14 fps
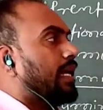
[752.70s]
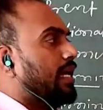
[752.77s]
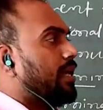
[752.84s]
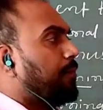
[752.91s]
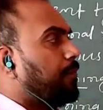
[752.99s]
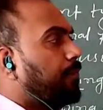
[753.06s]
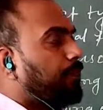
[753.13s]

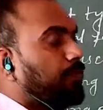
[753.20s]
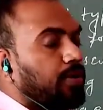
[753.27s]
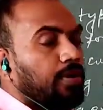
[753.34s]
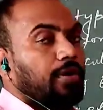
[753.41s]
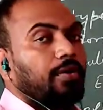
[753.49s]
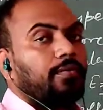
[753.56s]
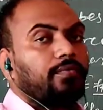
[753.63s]
if
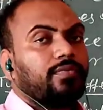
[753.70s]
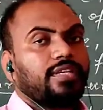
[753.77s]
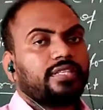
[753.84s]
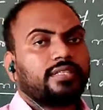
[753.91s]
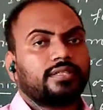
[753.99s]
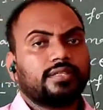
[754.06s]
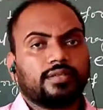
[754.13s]
we
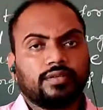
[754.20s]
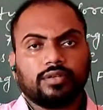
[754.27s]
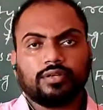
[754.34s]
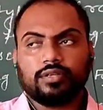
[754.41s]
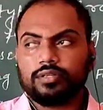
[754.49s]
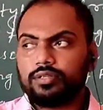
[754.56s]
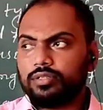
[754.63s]

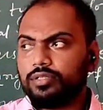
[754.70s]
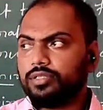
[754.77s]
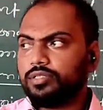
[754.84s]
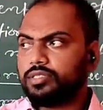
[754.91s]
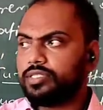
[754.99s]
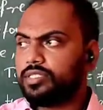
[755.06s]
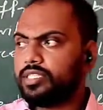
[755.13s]

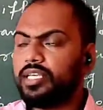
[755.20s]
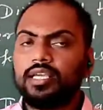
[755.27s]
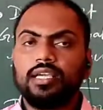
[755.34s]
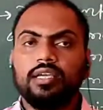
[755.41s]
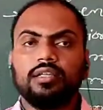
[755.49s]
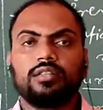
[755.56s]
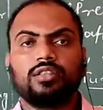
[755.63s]

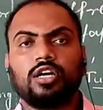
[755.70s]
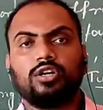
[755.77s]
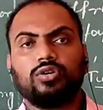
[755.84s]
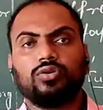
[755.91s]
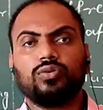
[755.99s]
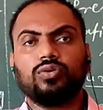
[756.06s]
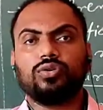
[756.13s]
see the
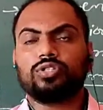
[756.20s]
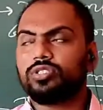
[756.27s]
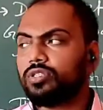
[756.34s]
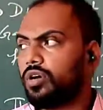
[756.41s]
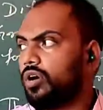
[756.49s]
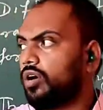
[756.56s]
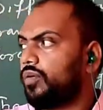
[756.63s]
doors
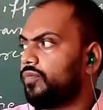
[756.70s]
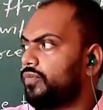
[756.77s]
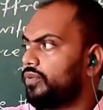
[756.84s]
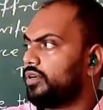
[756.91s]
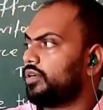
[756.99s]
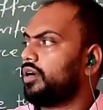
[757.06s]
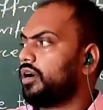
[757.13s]

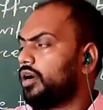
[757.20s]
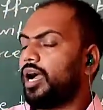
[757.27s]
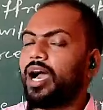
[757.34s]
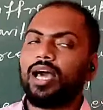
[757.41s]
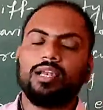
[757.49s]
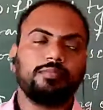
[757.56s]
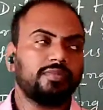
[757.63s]
of
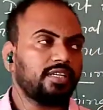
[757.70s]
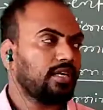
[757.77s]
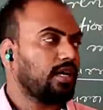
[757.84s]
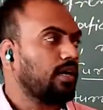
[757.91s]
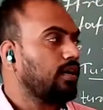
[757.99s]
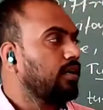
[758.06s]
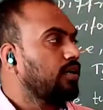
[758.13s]

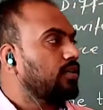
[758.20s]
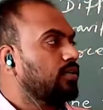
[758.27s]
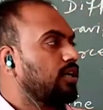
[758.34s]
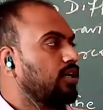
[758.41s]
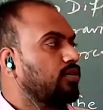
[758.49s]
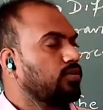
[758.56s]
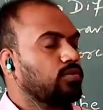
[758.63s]
Almira,
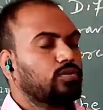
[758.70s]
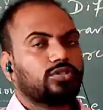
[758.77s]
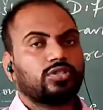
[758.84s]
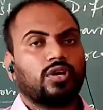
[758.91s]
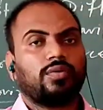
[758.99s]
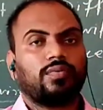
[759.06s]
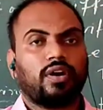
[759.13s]
the
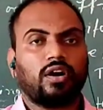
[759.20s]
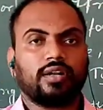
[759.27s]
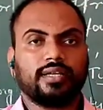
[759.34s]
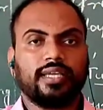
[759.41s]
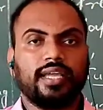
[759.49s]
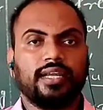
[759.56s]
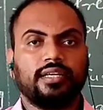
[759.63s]
doors of
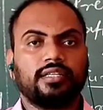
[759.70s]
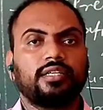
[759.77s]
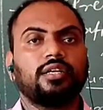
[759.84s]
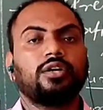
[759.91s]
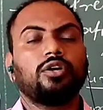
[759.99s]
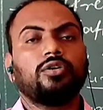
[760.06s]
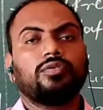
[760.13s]
our gate,
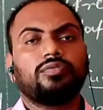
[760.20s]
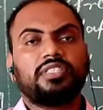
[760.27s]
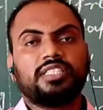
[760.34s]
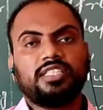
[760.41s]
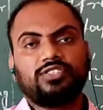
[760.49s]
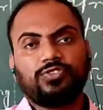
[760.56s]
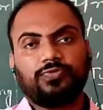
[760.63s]

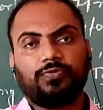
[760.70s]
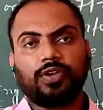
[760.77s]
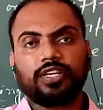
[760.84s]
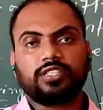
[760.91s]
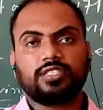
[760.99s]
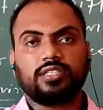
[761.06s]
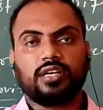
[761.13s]
which is
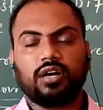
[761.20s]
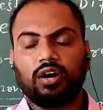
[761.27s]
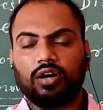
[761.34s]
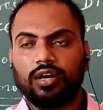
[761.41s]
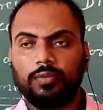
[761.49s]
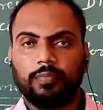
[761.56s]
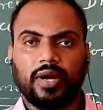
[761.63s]
fixed
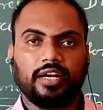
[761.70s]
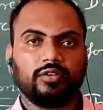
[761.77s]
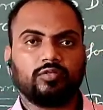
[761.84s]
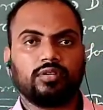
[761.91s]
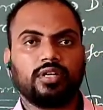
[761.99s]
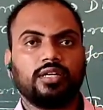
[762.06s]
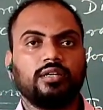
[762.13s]
on a
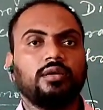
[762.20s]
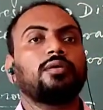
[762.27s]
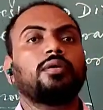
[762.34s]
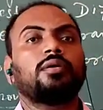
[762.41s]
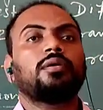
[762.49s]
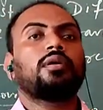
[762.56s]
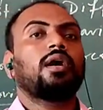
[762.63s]
particular,
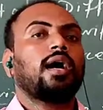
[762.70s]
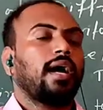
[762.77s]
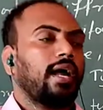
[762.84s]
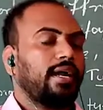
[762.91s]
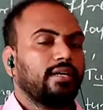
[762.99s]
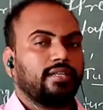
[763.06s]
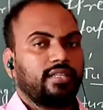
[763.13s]

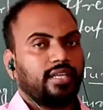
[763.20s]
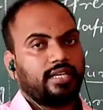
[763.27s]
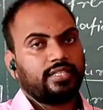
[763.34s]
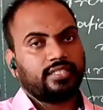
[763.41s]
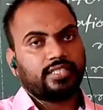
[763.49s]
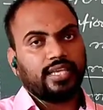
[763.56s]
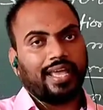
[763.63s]
and
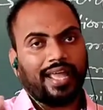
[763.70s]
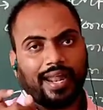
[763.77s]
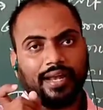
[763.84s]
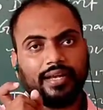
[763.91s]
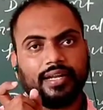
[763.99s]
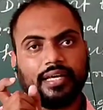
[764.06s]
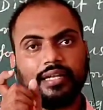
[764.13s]
there is a
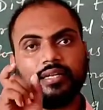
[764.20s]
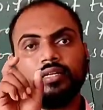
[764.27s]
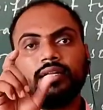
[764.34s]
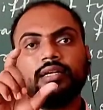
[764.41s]
handle